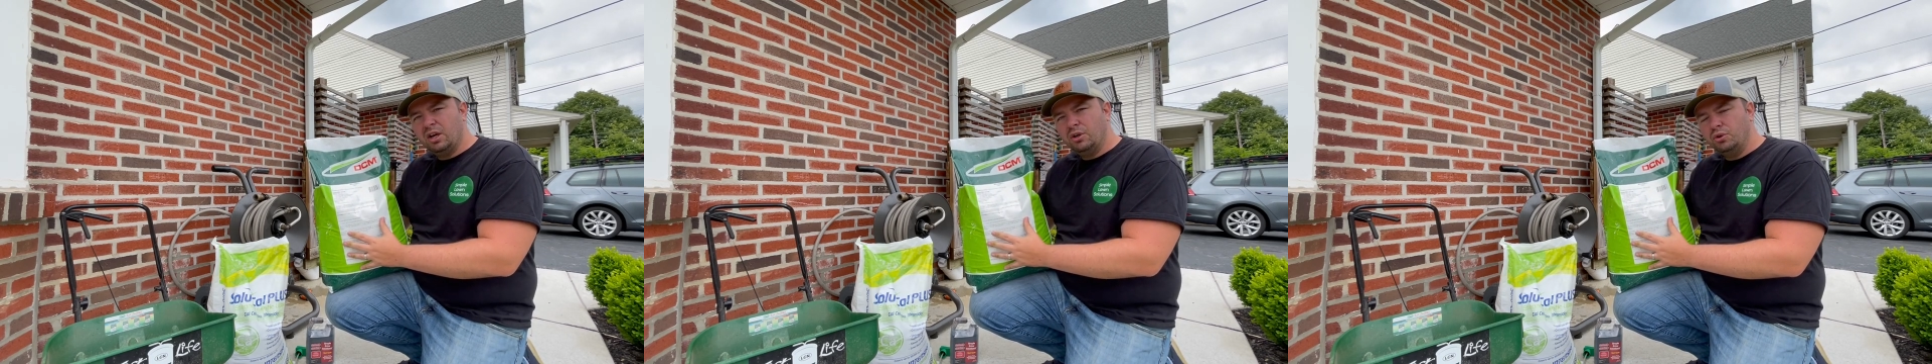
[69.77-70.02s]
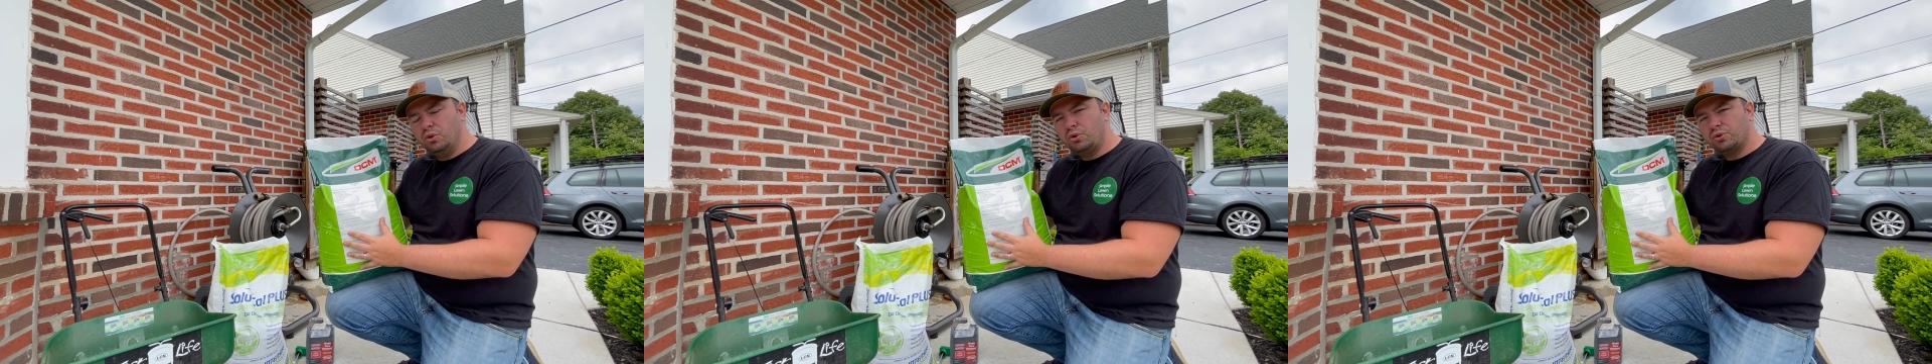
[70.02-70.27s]

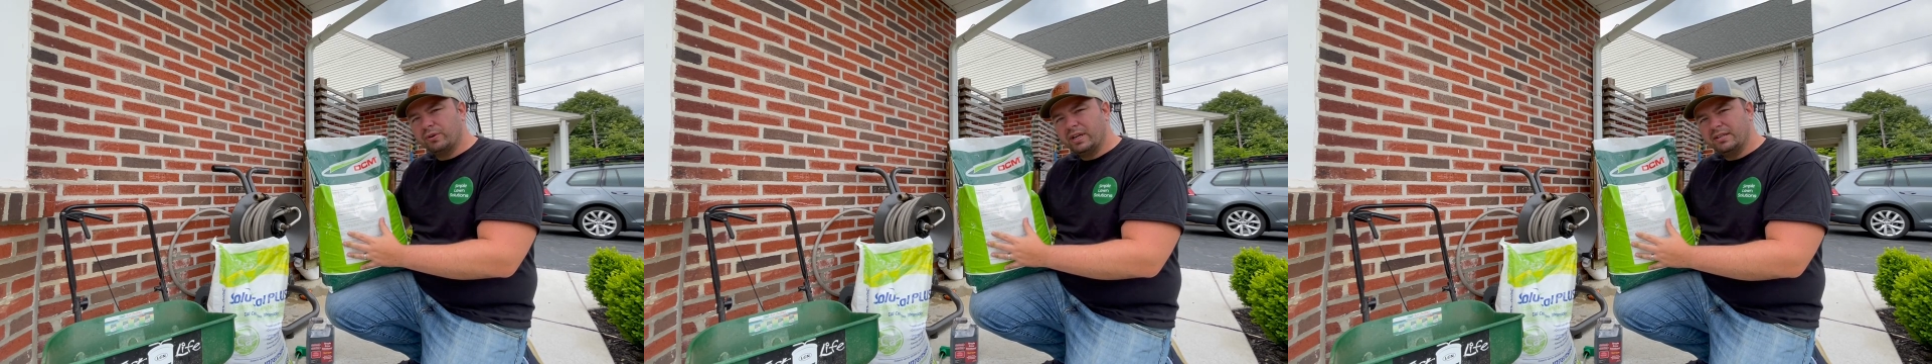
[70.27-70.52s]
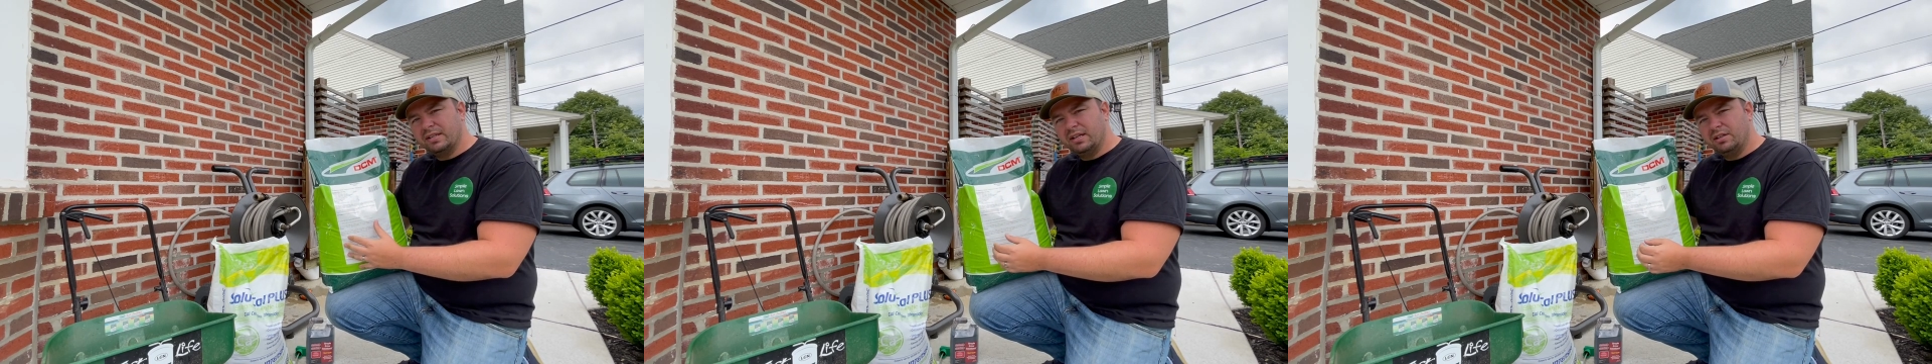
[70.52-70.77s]

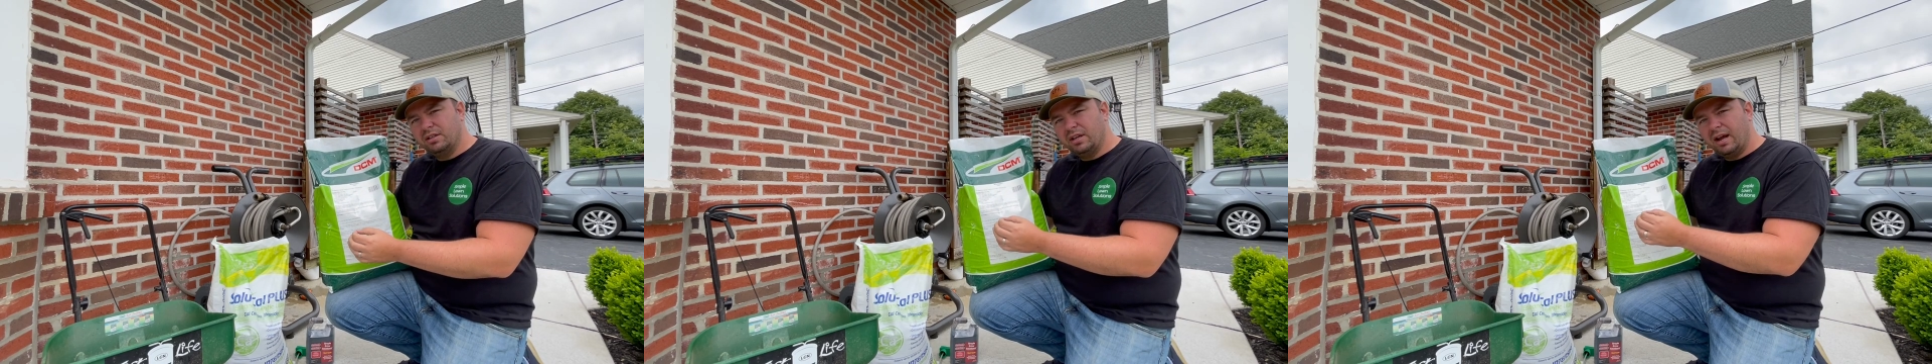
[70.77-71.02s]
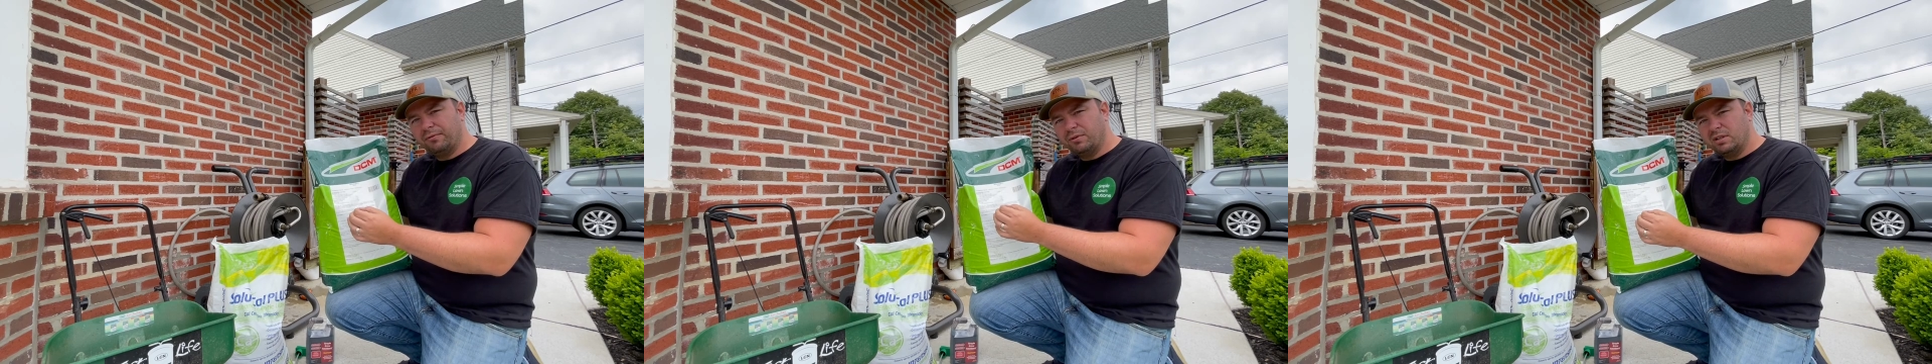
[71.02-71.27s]
nutrients into
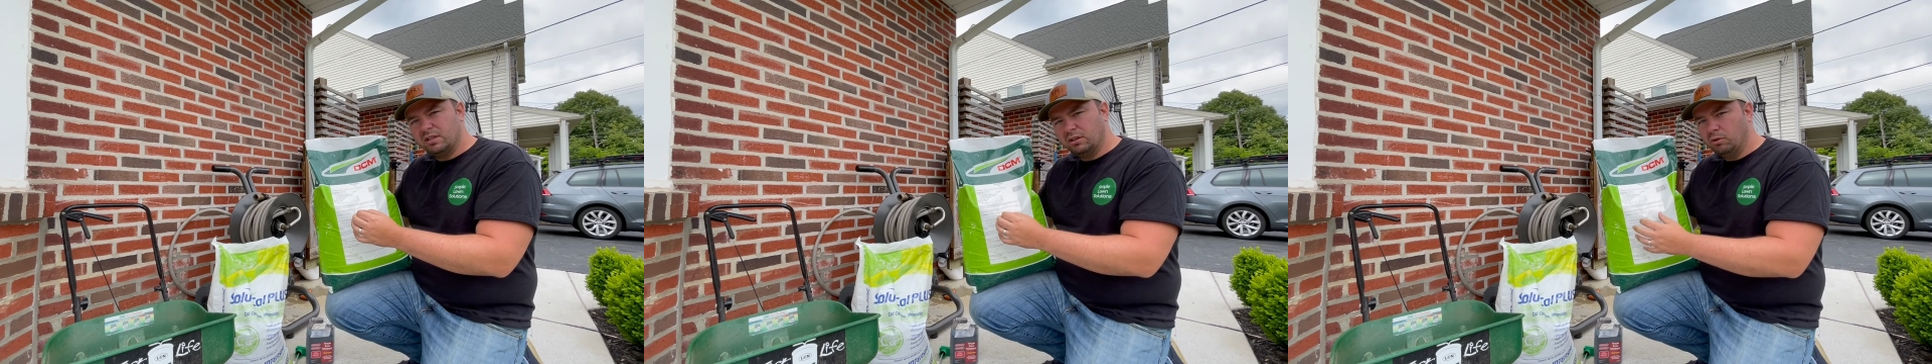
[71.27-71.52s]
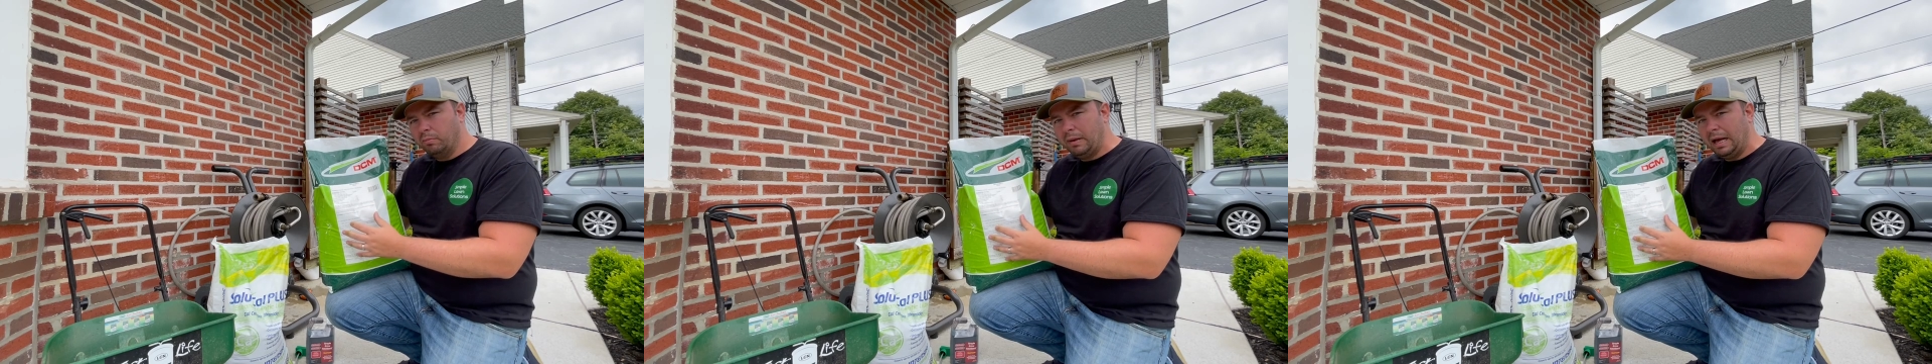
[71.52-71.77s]
every
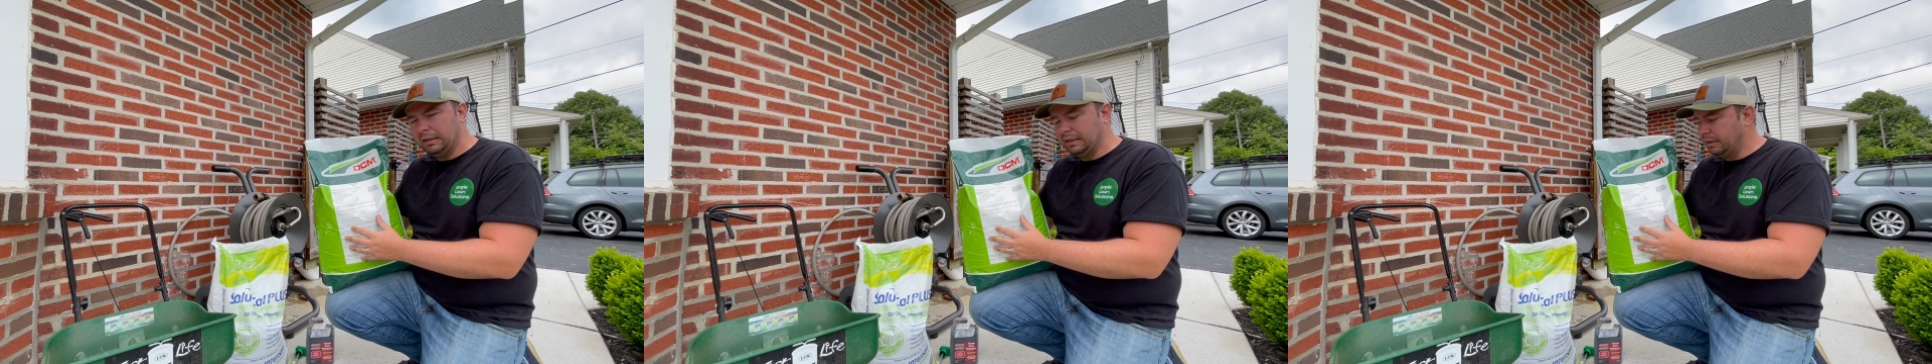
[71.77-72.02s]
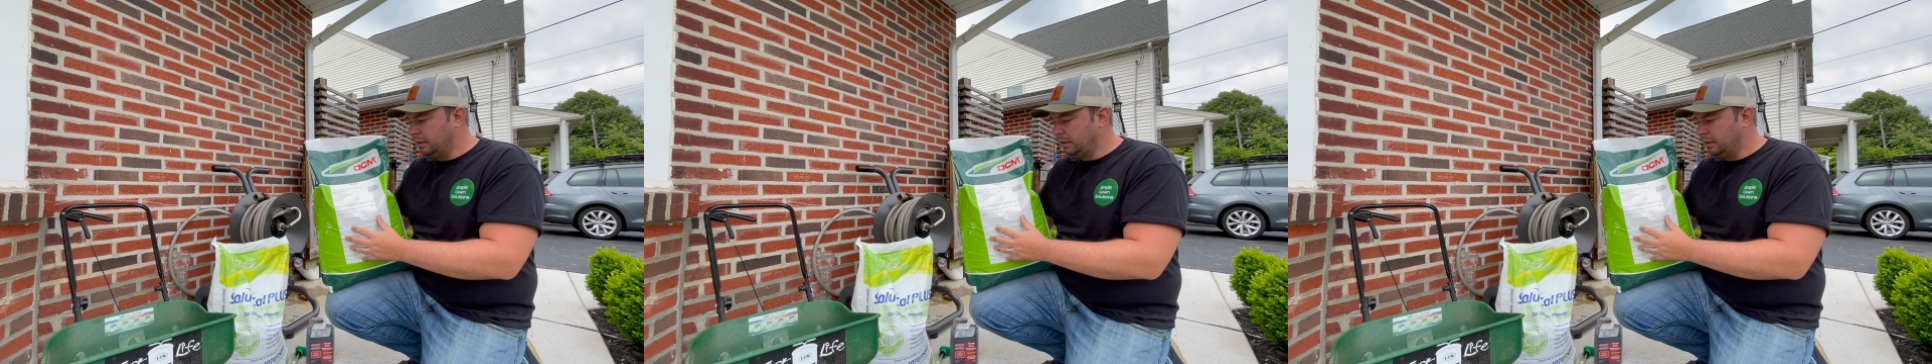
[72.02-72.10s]
single pellet.